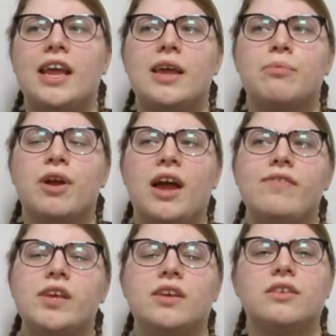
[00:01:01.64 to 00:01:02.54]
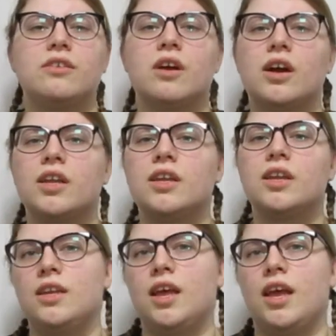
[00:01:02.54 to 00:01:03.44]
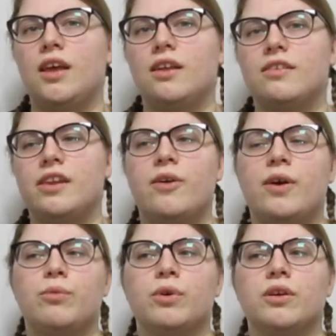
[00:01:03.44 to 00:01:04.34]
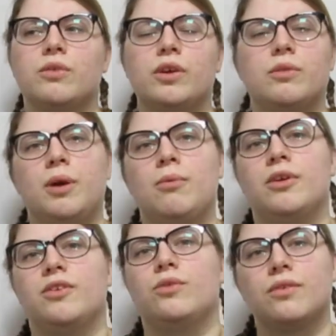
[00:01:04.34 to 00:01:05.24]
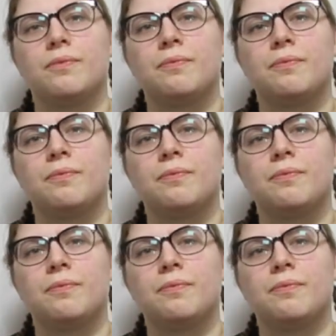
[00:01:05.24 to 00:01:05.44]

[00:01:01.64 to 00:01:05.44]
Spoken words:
a private kindergarten, and now I work with public school.